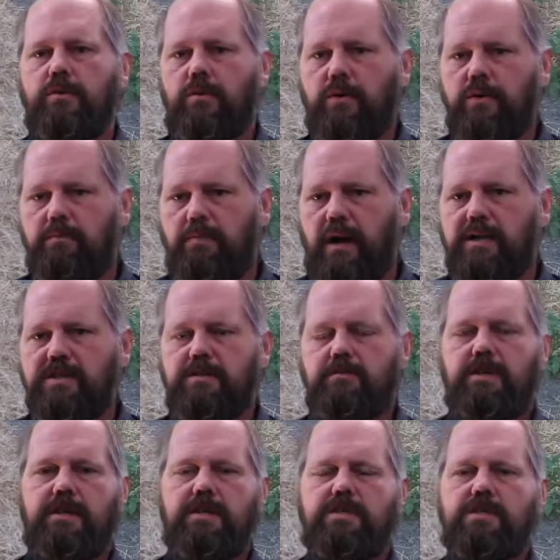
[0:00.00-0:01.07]
or
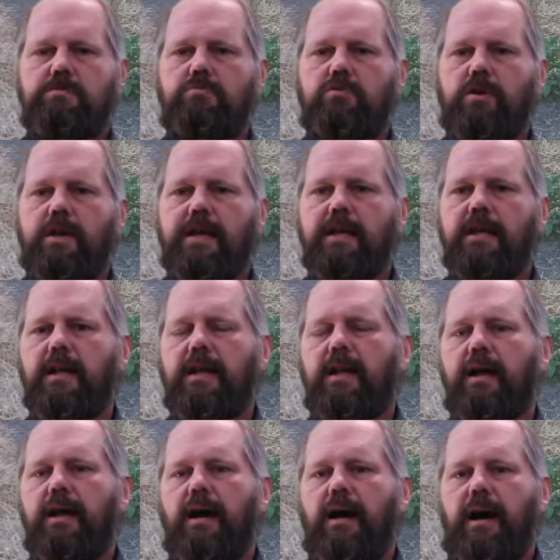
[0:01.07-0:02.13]
possibly a spring.
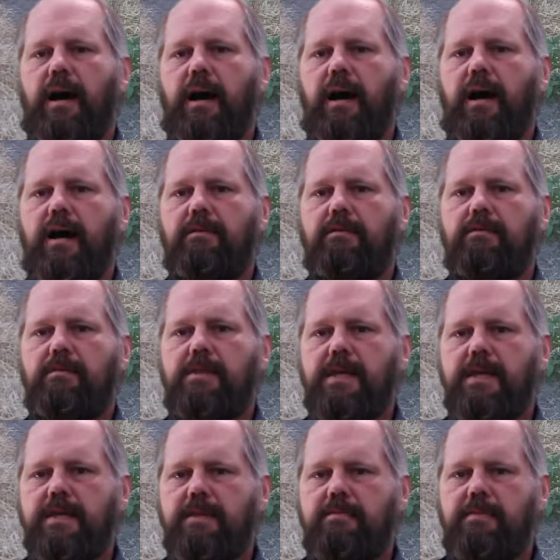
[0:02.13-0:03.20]

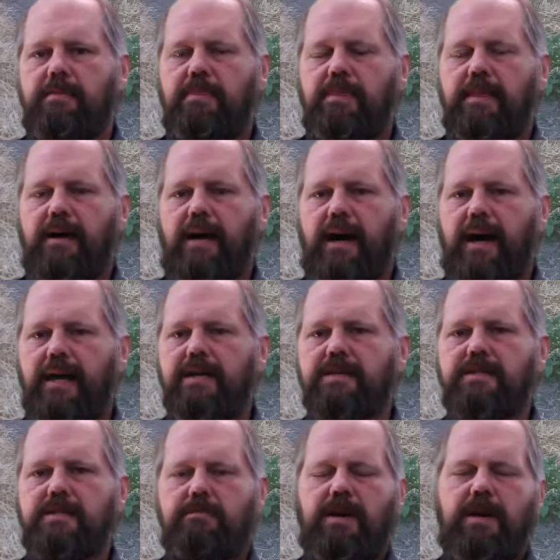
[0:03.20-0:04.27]
The
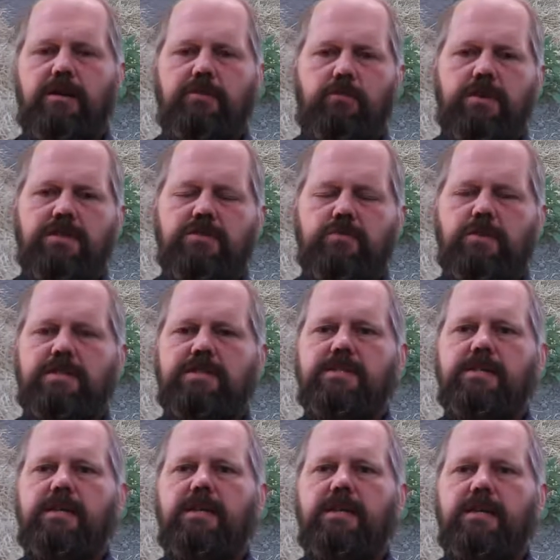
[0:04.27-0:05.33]
highest amount of risk we
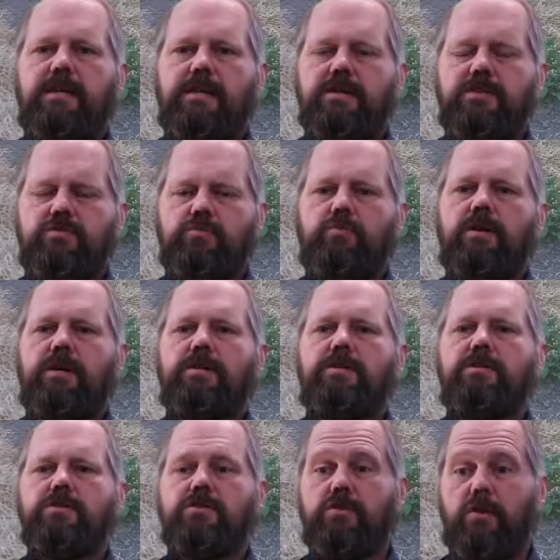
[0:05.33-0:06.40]
see is with
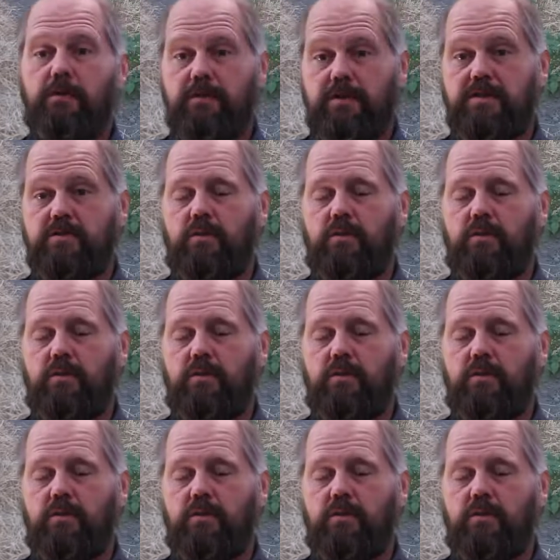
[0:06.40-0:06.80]
surface